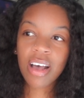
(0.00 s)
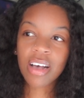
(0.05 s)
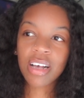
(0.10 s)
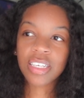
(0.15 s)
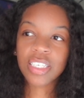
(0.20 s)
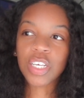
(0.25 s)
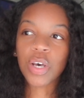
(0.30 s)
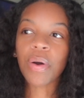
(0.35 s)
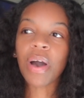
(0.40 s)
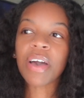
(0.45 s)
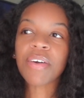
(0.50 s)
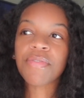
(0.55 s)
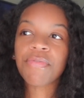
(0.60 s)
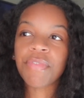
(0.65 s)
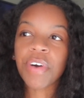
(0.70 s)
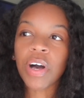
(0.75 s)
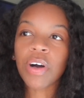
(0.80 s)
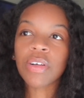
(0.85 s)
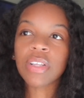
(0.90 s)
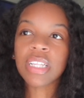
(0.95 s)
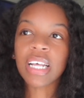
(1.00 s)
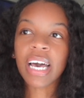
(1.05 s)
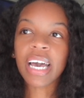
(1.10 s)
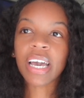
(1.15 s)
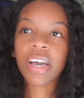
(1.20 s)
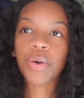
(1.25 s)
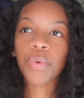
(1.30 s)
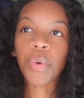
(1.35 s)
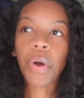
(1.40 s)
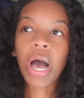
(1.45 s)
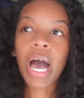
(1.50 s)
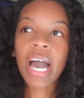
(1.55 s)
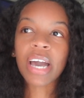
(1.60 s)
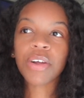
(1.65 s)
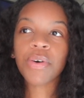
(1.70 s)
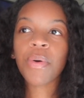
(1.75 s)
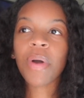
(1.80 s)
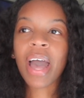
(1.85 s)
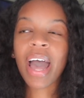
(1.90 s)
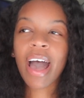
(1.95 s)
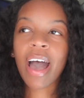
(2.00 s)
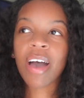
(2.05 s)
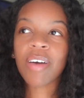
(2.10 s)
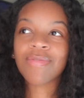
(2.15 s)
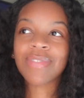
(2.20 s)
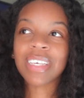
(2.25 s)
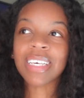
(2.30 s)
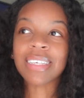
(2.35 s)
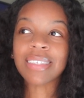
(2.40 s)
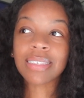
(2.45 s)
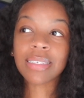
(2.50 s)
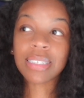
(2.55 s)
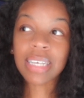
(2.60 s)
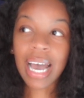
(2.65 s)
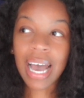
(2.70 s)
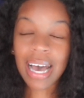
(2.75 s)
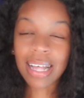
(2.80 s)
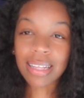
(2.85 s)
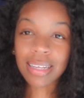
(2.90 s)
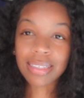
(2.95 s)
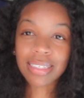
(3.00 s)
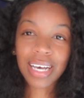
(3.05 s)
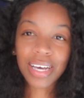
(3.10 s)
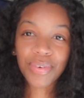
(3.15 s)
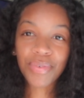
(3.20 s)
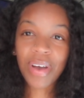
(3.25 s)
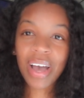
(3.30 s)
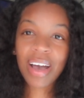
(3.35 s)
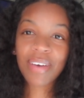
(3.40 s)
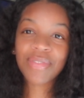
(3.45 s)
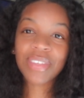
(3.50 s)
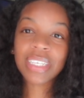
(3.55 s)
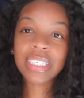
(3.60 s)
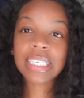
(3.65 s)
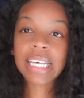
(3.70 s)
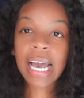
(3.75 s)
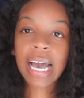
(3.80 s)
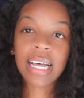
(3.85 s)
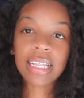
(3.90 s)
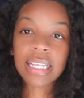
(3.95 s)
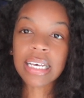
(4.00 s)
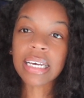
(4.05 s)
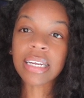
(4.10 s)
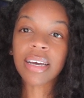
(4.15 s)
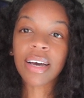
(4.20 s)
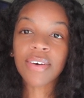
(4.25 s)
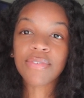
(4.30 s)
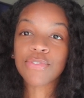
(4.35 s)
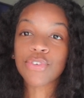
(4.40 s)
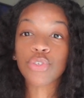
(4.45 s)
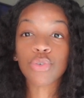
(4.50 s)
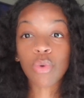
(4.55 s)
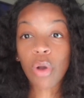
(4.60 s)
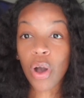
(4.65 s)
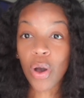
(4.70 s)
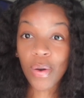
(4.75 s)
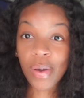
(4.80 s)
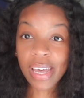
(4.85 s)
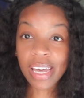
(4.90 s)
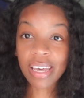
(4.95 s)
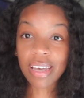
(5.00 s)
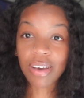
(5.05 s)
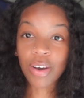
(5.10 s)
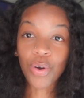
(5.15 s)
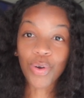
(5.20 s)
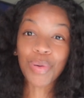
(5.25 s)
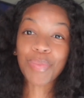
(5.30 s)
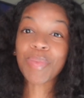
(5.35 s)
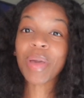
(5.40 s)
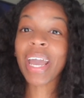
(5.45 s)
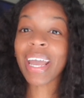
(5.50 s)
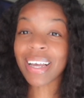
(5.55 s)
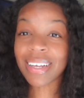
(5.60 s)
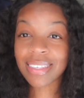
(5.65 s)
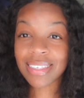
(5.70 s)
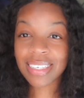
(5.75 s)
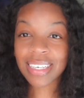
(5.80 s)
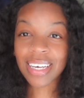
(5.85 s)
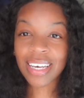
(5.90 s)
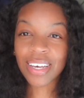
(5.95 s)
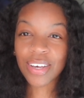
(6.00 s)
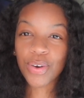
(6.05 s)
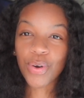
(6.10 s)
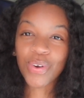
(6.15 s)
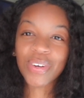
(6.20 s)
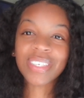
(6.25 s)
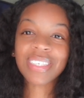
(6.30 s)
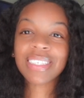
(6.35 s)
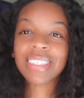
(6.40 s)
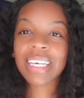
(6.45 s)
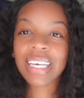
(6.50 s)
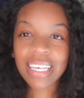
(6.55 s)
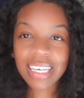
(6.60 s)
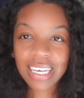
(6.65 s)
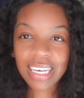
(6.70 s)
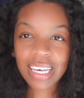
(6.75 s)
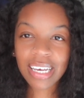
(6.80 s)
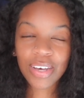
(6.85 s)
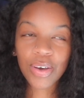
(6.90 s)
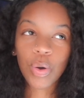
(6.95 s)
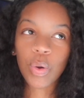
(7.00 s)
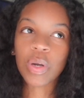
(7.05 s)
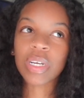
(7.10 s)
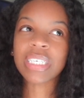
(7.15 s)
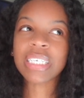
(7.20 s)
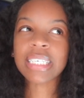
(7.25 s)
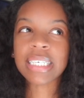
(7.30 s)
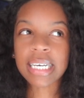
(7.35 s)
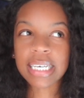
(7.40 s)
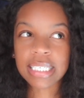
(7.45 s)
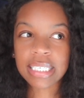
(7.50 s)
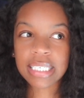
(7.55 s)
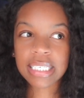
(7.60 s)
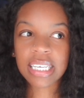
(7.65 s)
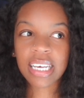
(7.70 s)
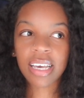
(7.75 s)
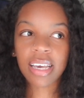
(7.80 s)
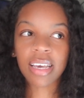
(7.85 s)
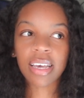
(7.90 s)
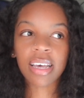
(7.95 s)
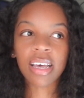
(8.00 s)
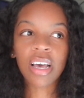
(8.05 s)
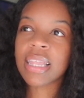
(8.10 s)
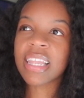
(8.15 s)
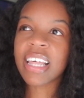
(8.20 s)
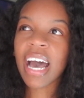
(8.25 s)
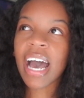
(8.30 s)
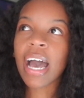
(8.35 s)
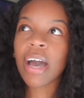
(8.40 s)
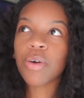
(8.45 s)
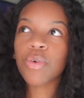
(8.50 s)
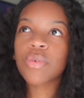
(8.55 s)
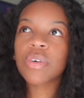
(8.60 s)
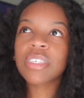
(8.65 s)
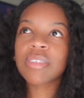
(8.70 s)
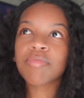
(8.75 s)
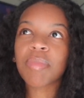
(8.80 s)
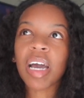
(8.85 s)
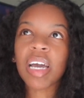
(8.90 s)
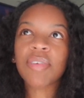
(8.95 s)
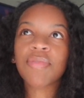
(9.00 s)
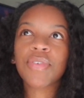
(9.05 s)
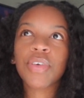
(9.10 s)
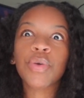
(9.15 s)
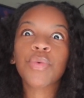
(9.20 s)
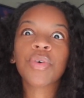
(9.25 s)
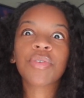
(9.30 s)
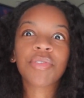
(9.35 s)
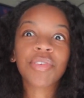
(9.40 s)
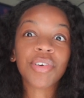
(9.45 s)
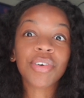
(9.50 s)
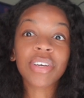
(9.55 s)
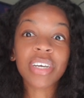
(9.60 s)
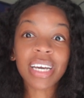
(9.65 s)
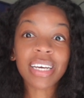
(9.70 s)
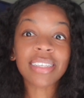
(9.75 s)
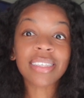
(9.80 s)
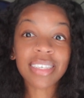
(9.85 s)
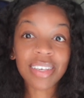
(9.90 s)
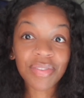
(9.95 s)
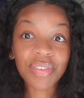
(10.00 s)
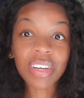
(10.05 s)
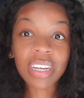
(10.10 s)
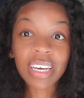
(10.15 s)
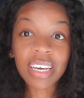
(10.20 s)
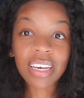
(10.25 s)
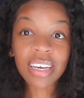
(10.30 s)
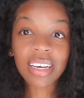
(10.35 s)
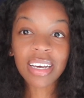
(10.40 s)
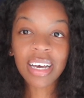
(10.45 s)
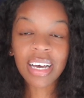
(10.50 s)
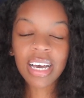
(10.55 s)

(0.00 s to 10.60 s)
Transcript: So I felt like, well, I don't have these talents. I don't have the talent of drawing or painting or singing or dancing. That was my view of creativity.